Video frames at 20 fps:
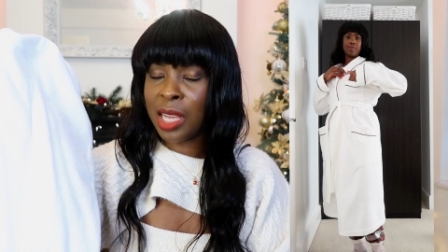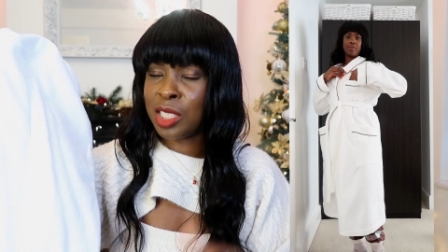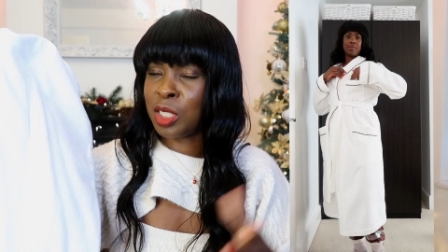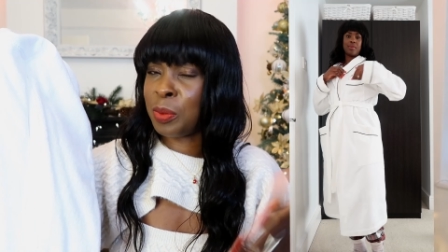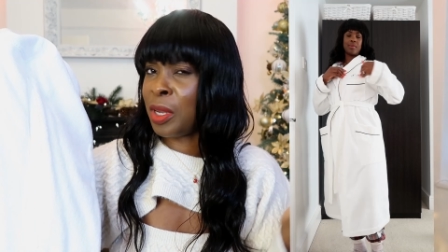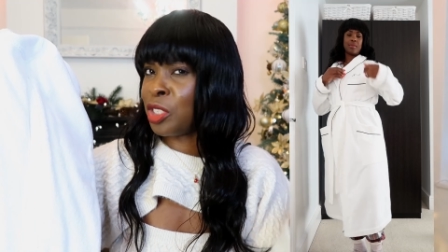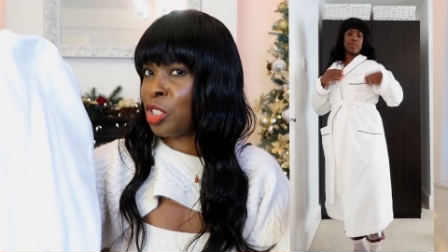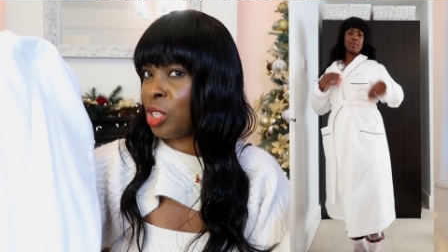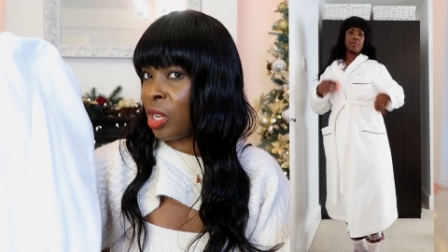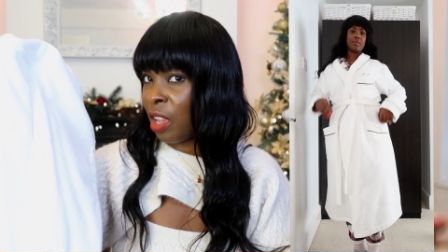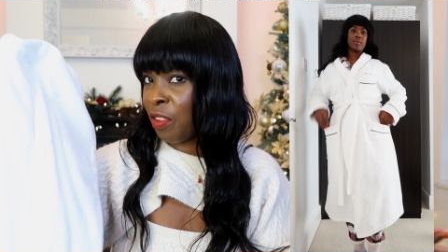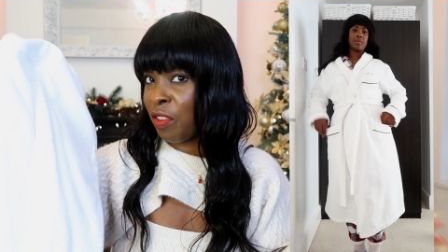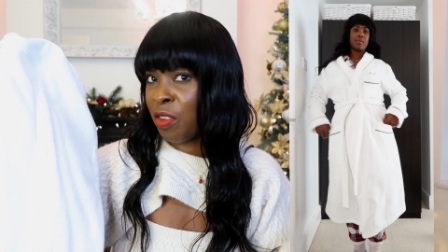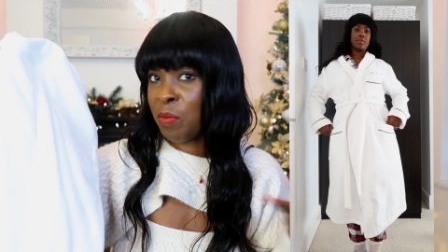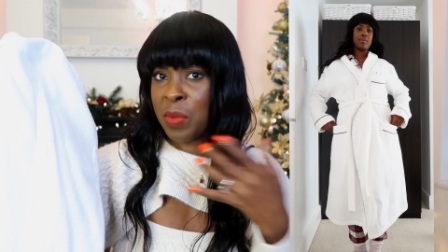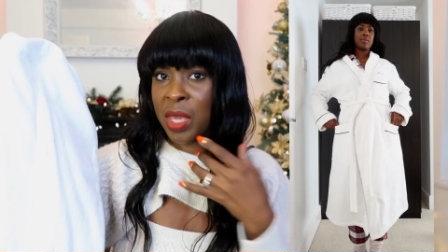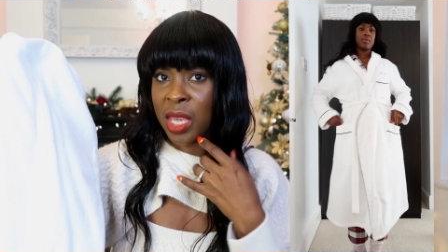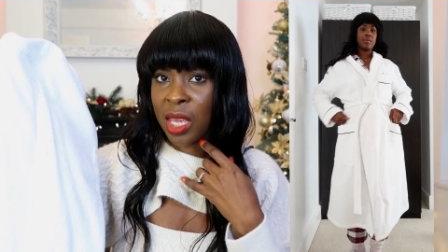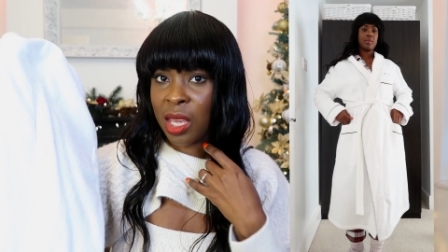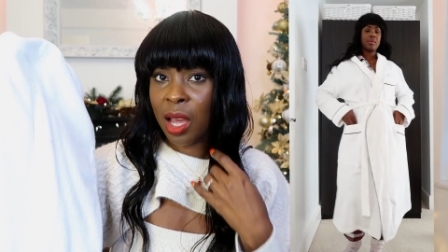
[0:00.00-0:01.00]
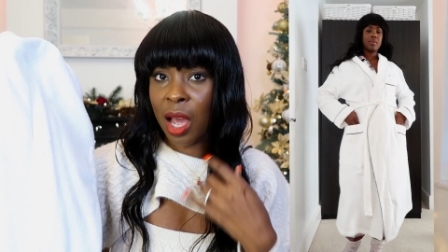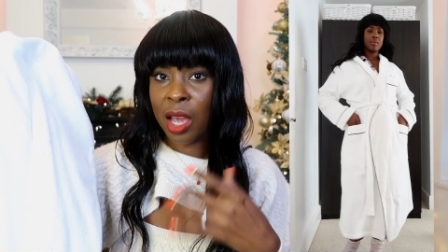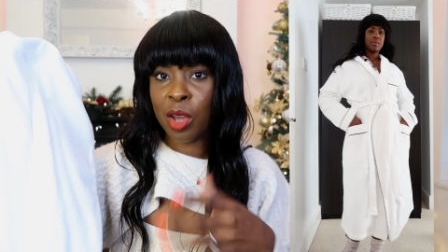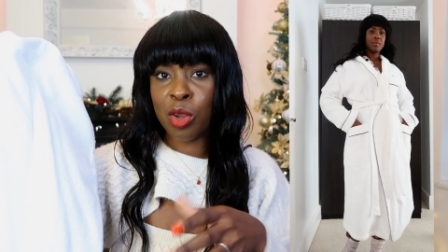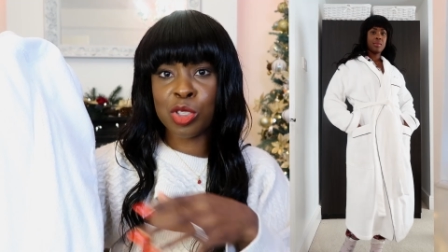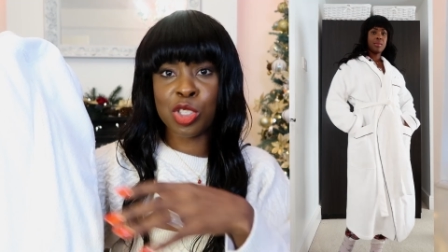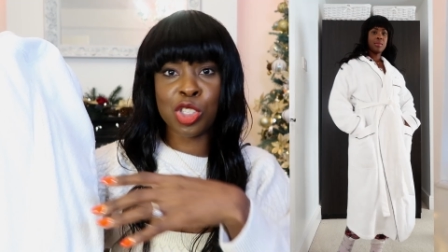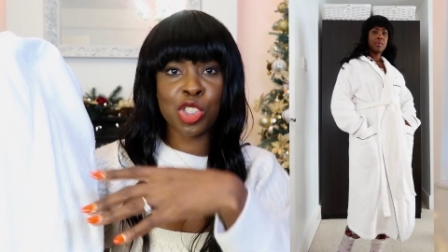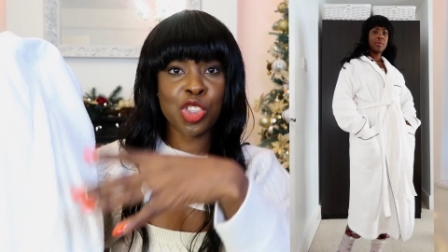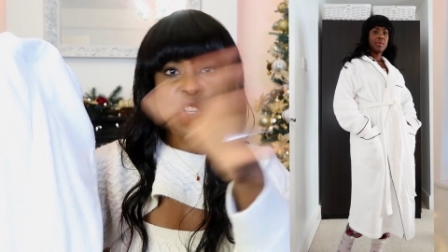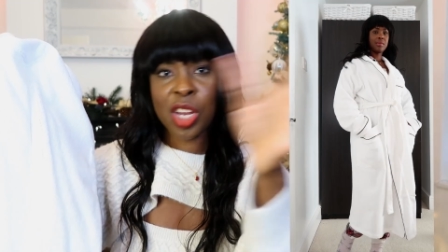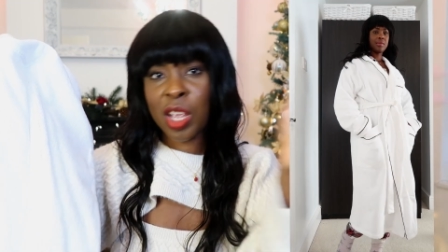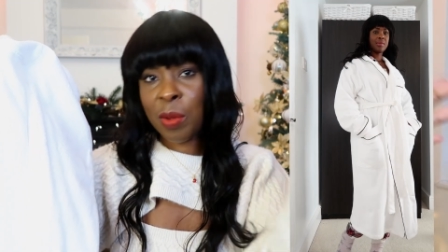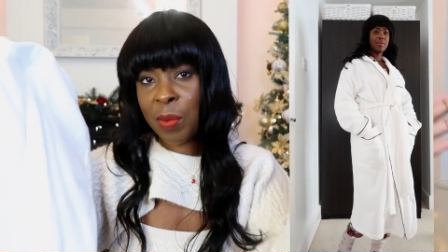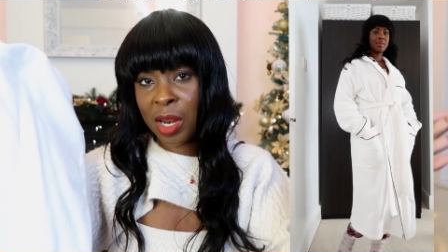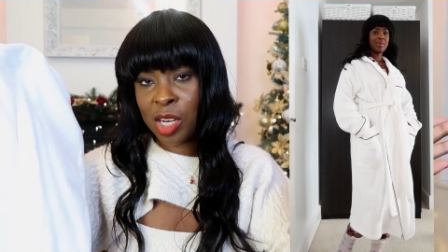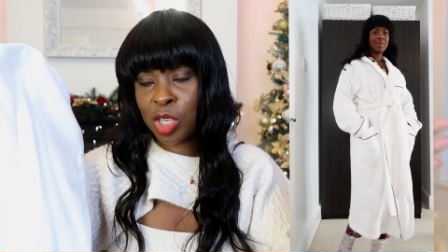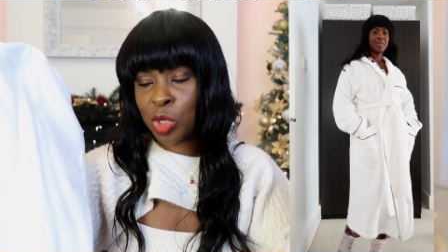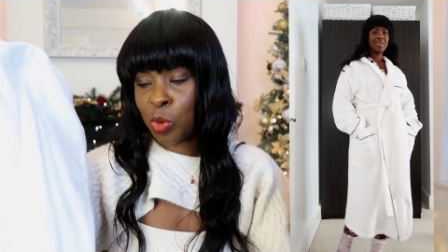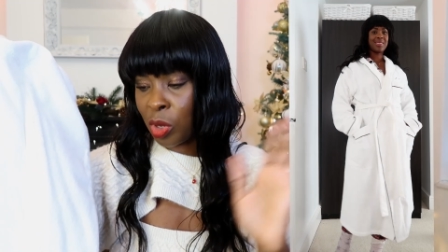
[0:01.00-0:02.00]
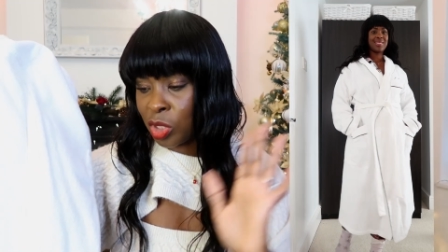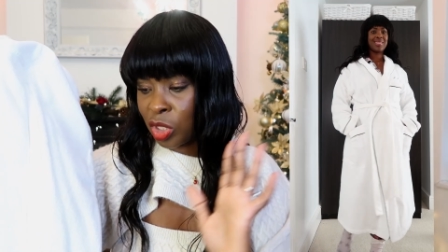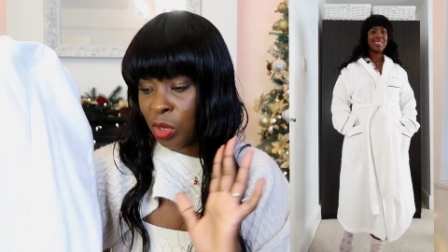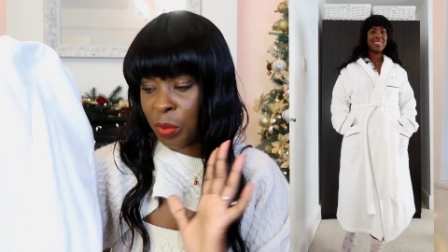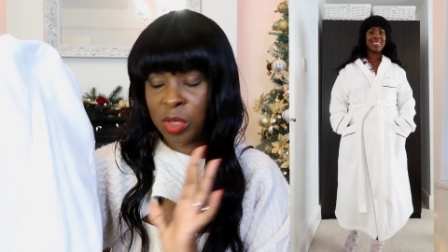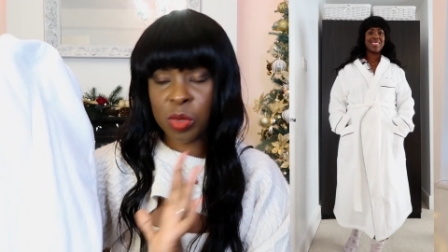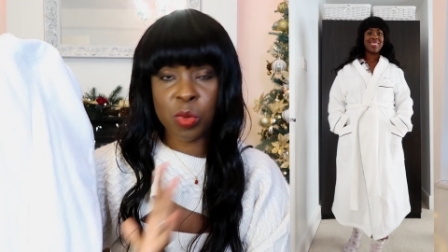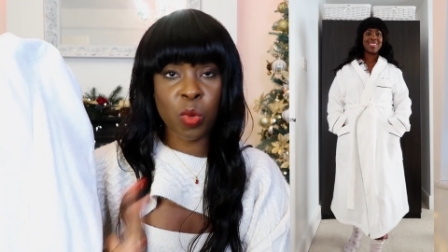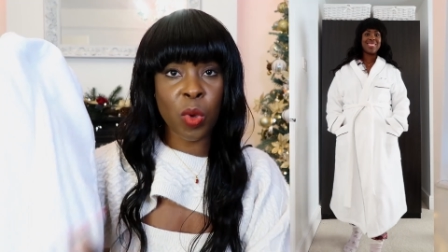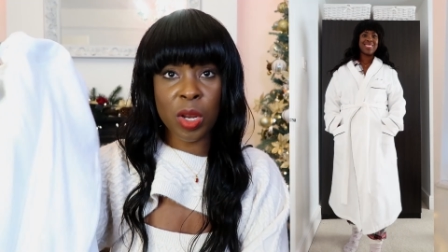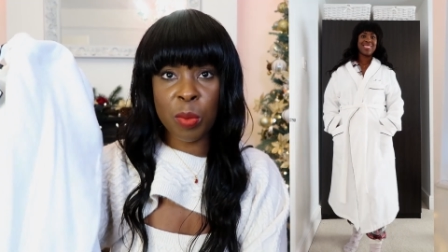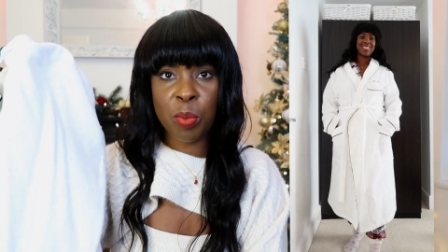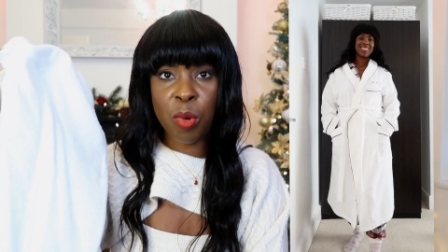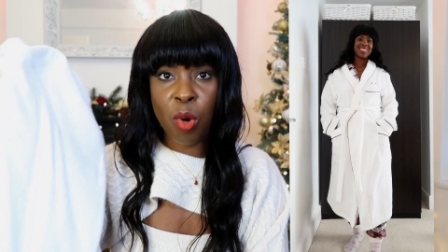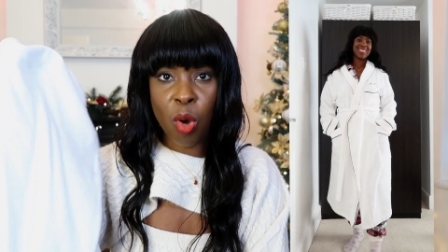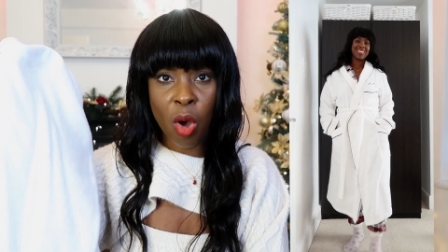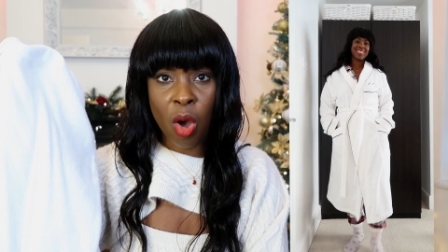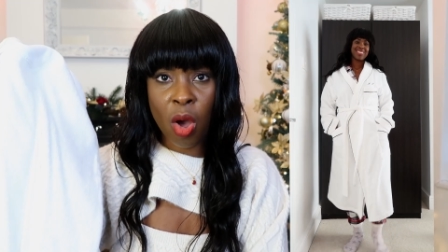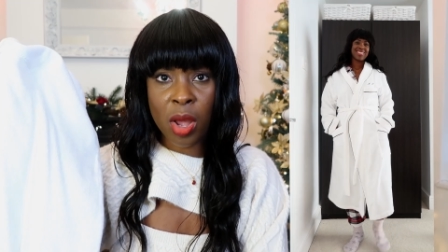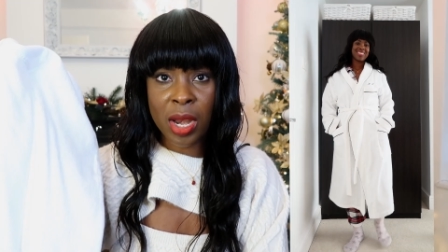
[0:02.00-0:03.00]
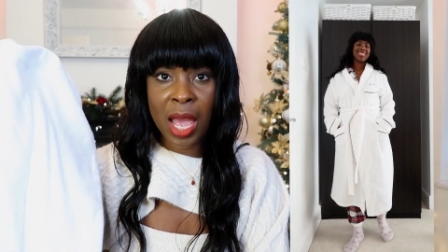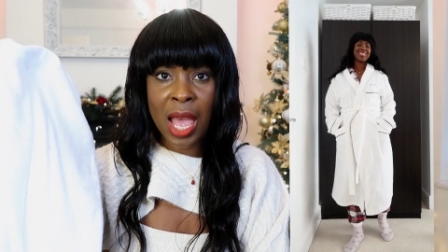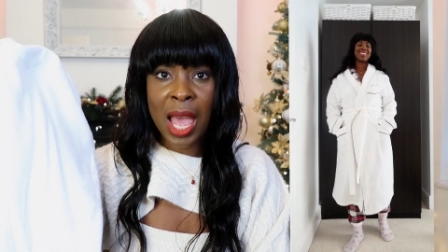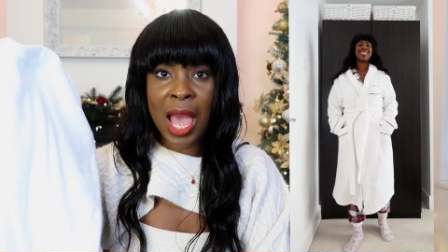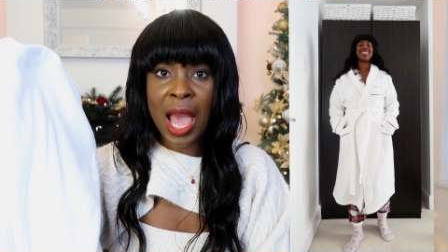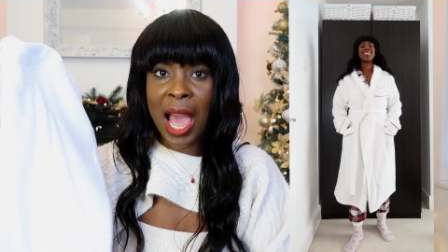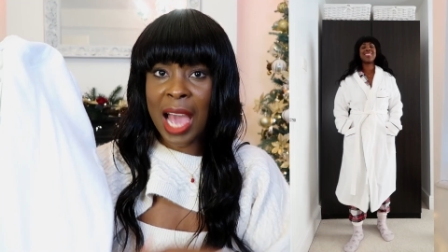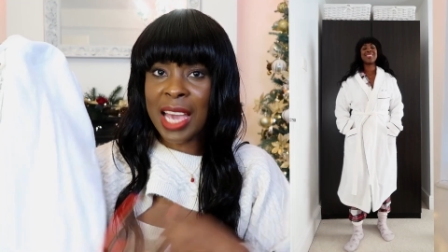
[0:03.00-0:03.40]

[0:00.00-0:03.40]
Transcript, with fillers: especially like for me i go to the gym and i just want something to quickly put on